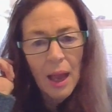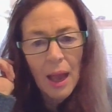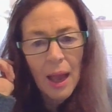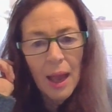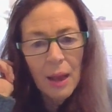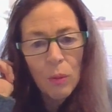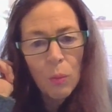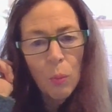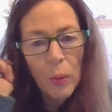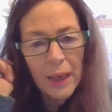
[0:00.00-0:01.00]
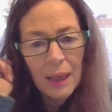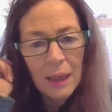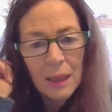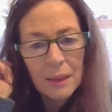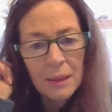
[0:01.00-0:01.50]
How
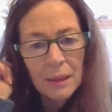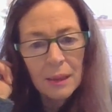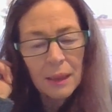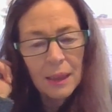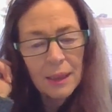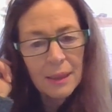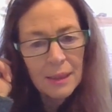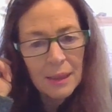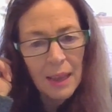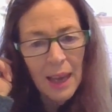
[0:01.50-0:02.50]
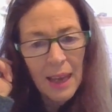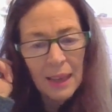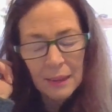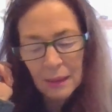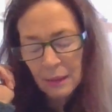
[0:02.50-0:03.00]
weird is that?
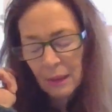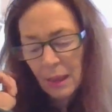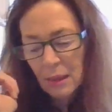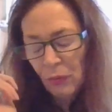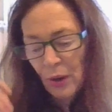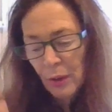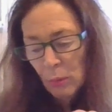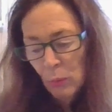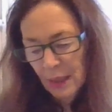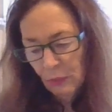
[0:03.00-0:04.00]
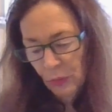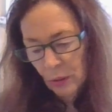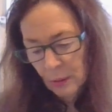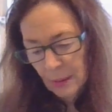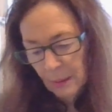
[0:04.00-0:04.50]
It's very weird,
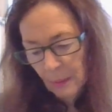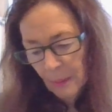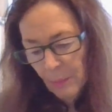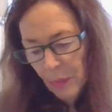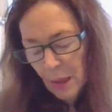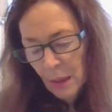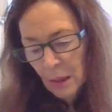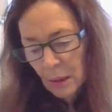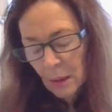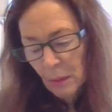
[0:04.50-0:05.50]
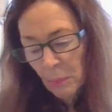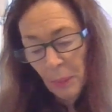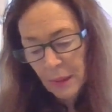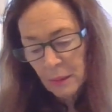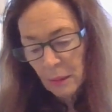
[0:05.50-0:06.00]
viewers.
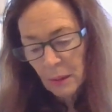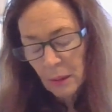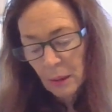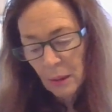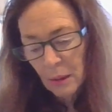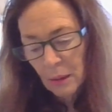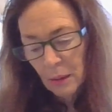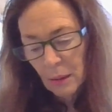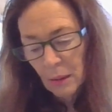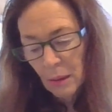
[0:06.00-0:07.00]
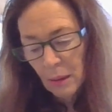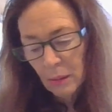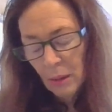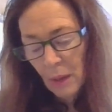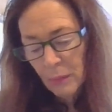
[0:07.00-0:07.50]
But
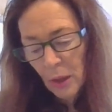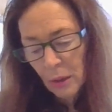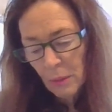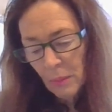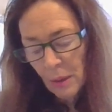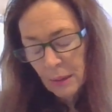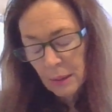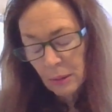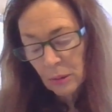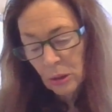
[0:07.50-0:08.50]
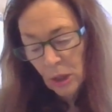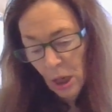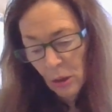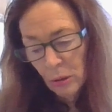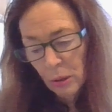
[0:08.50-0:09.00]
I'm not a
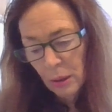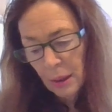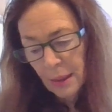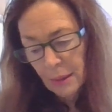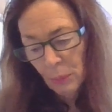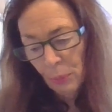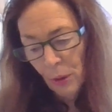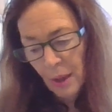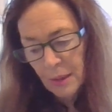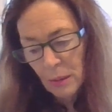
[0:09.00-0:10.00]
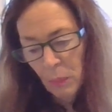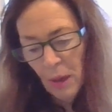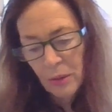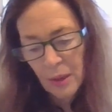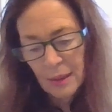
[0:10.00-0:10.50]
totally surprised
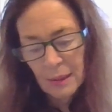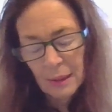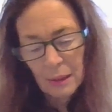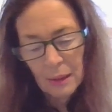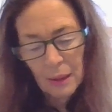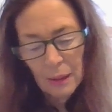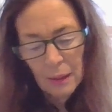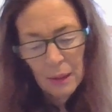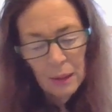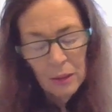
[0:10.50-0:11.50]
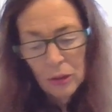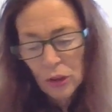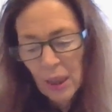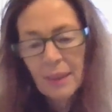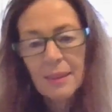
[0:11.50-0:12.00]
by this, the
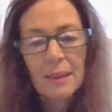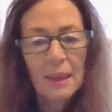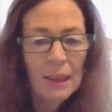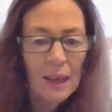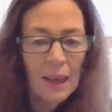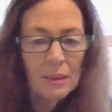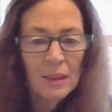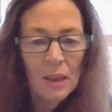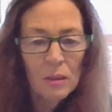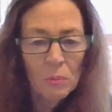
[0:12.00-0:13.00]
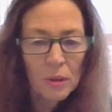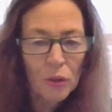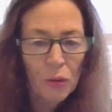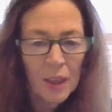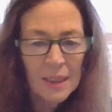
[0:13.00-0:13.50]
jealousy and then the
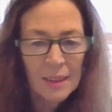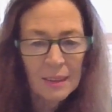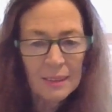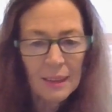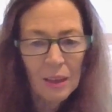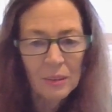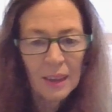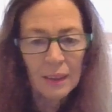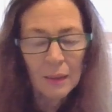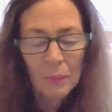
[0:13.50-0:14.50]
retreat and the sulking.